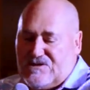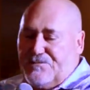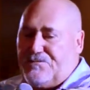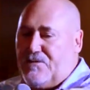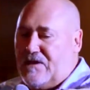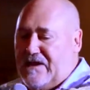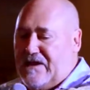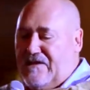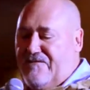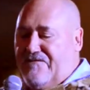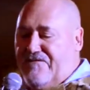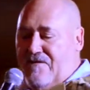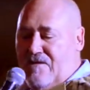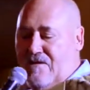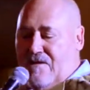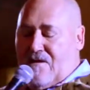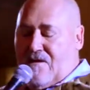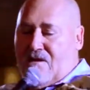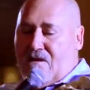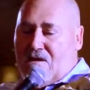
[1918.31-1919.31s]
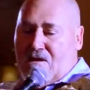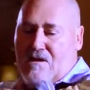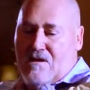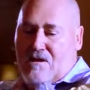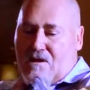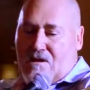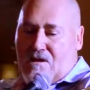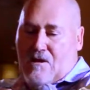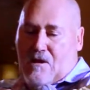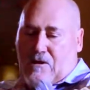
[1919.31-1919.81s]
believe
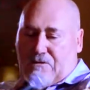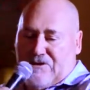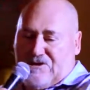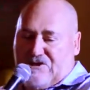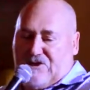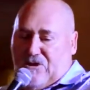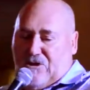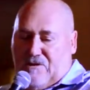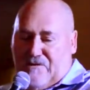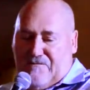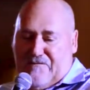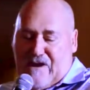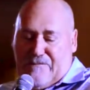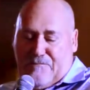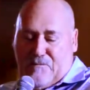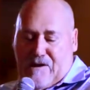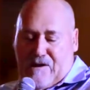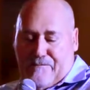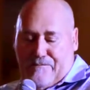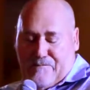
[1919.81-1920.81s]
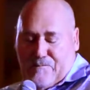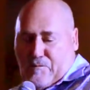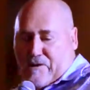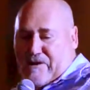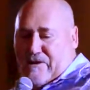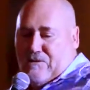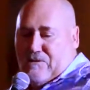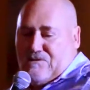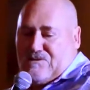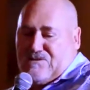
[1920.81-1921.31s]
are the children of Abraham. We're going
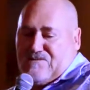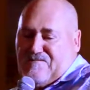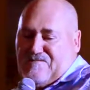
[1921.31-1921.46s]
to go